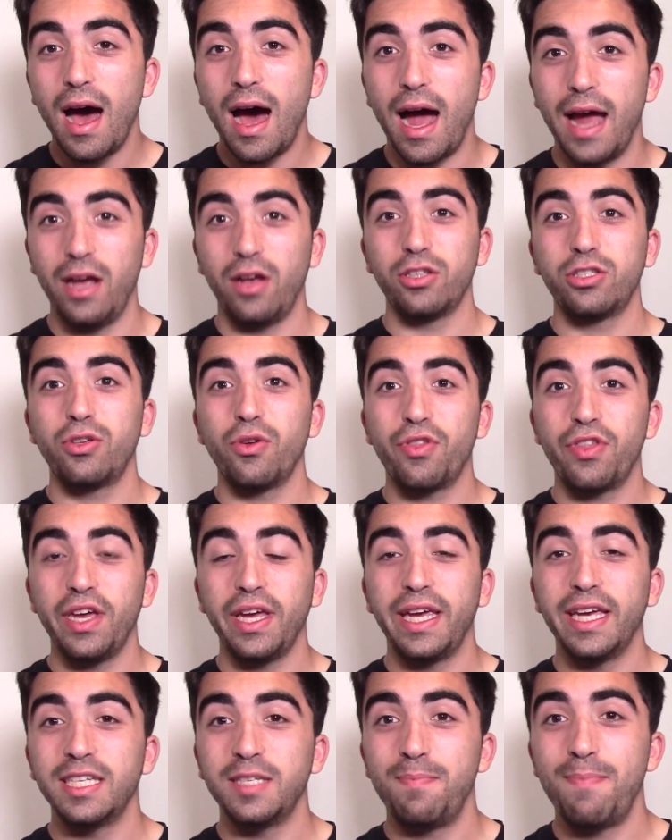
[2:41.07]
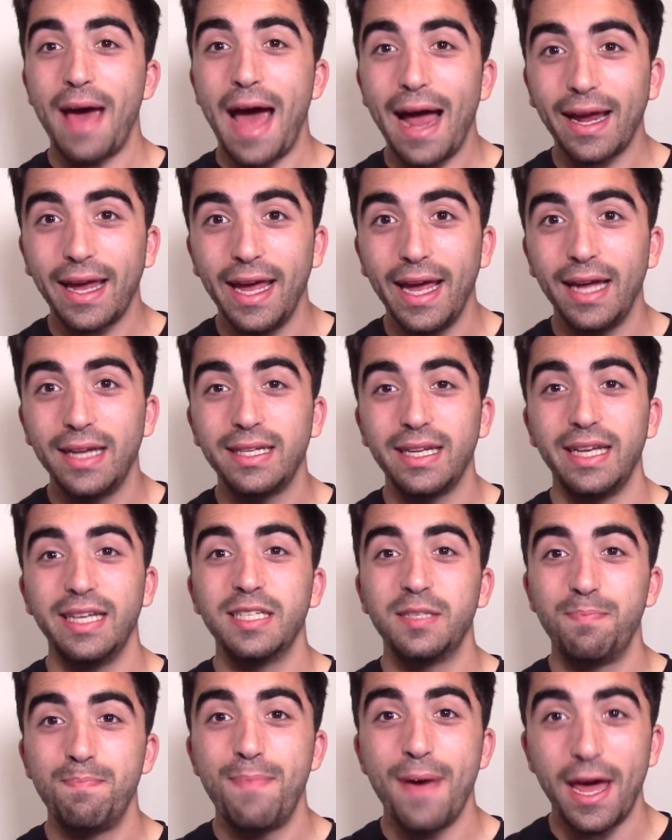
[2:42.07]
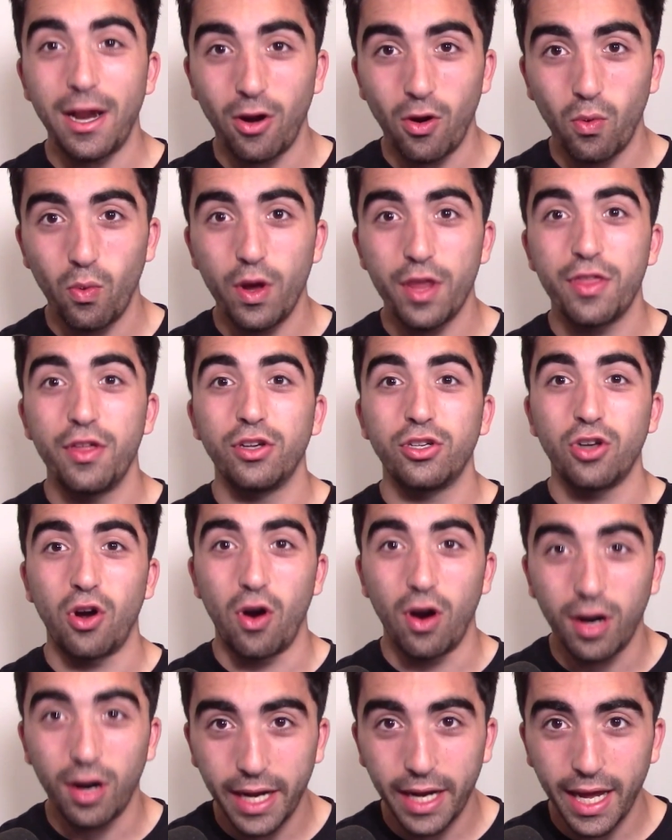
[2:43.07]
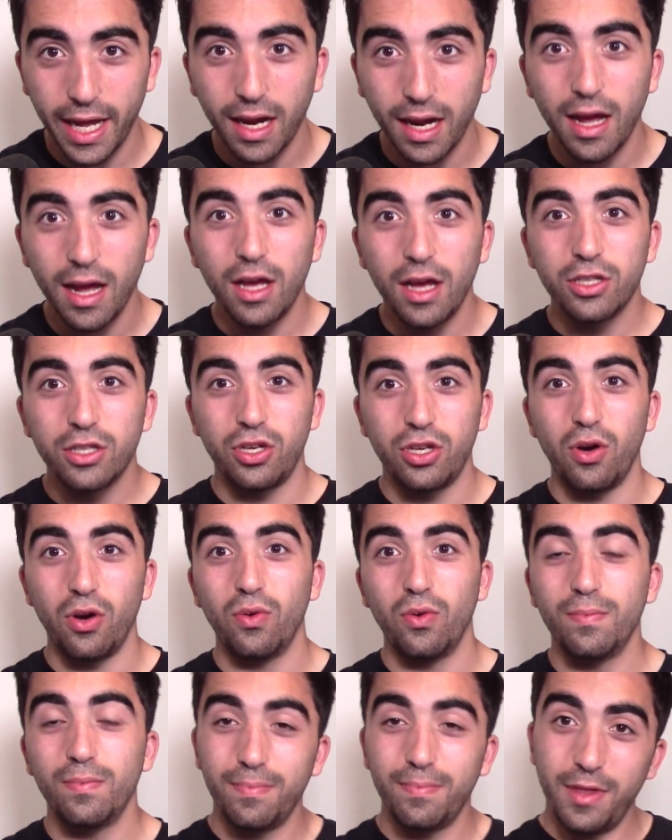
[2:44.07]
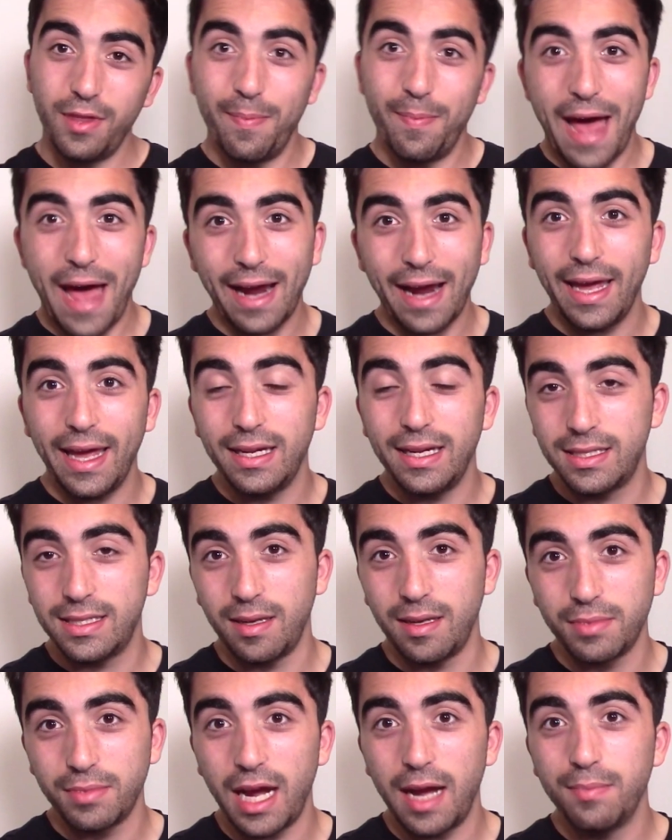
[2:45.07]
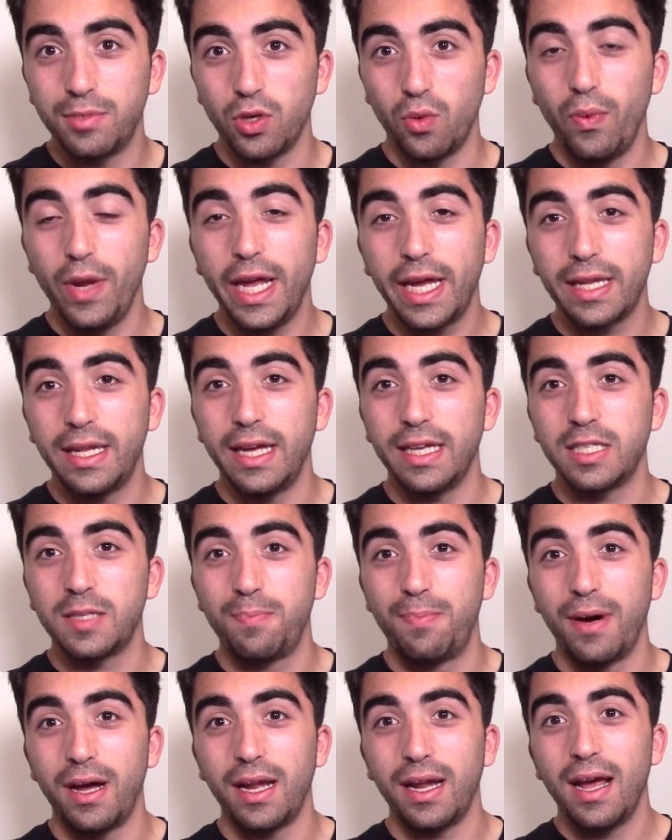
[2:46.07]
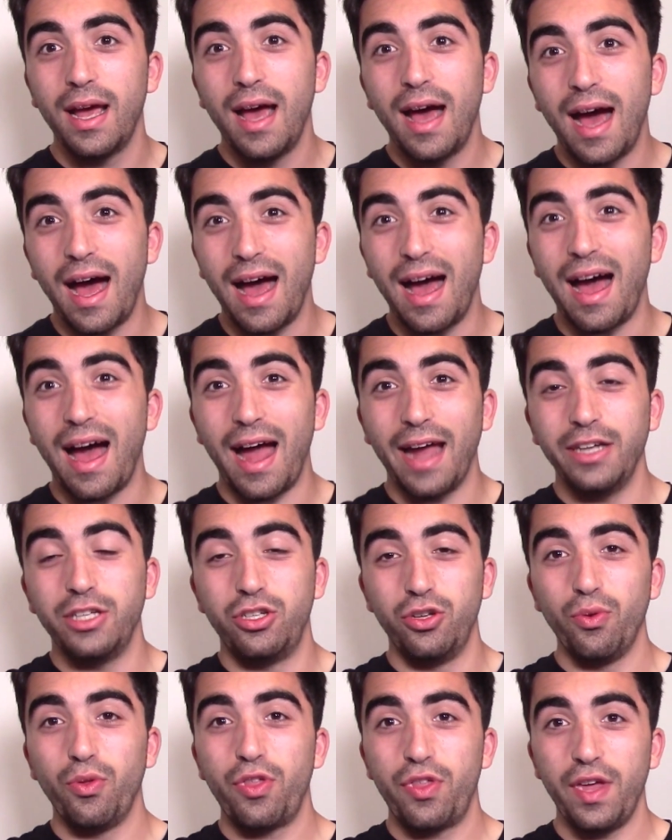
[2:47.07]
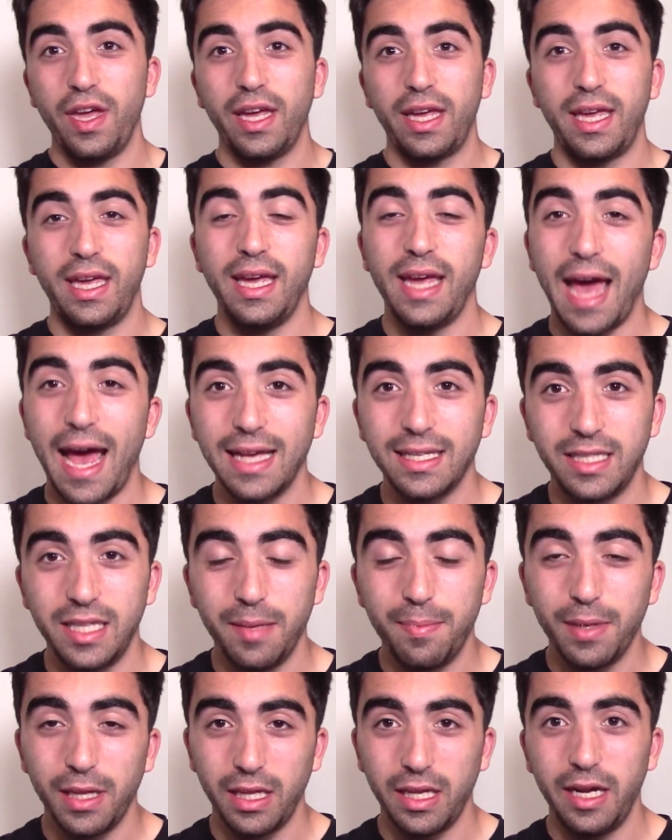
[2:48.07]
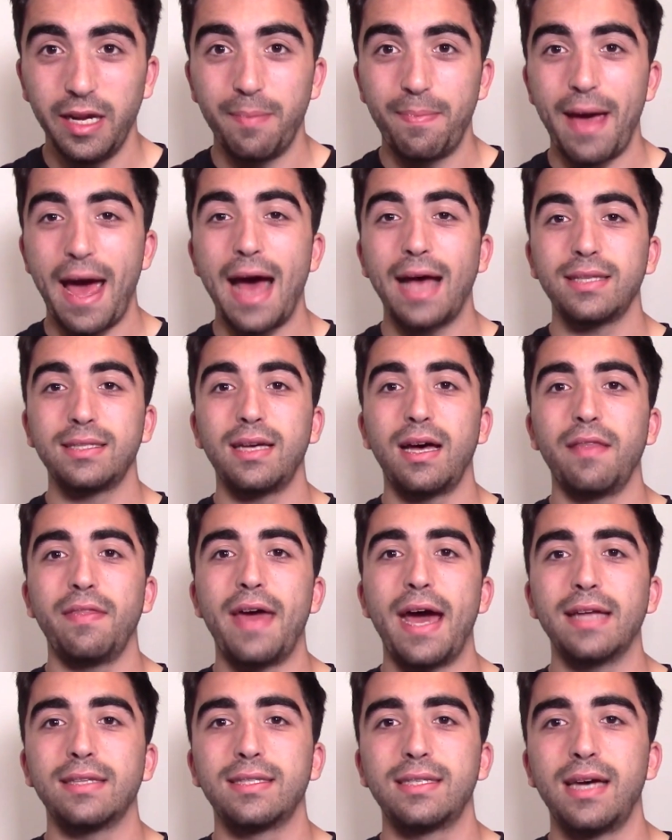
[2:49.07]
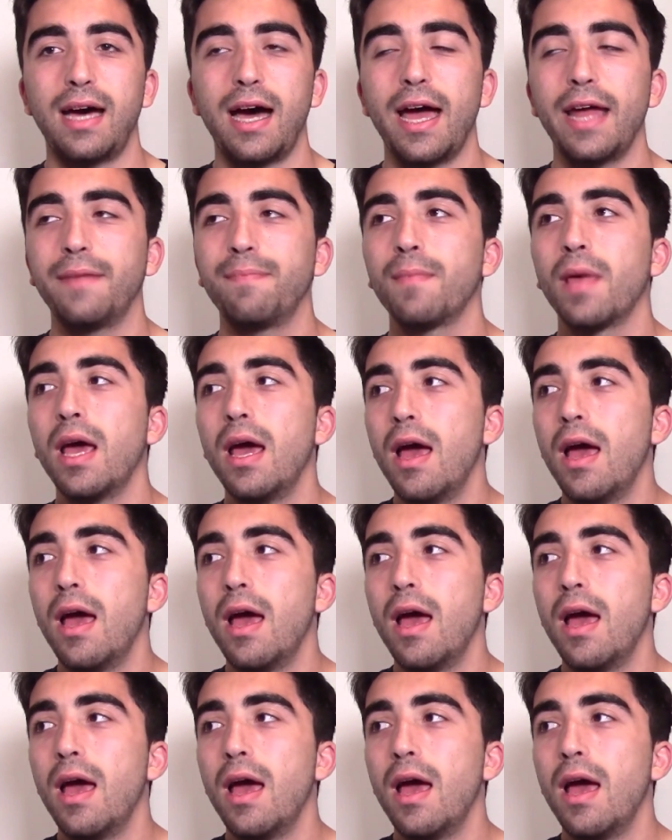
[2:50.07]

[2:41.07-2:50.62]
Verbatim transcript: I also think his backhand is better with a target, so the backhand is sometimes a weakness, but I do think he has the ability to pass on that side.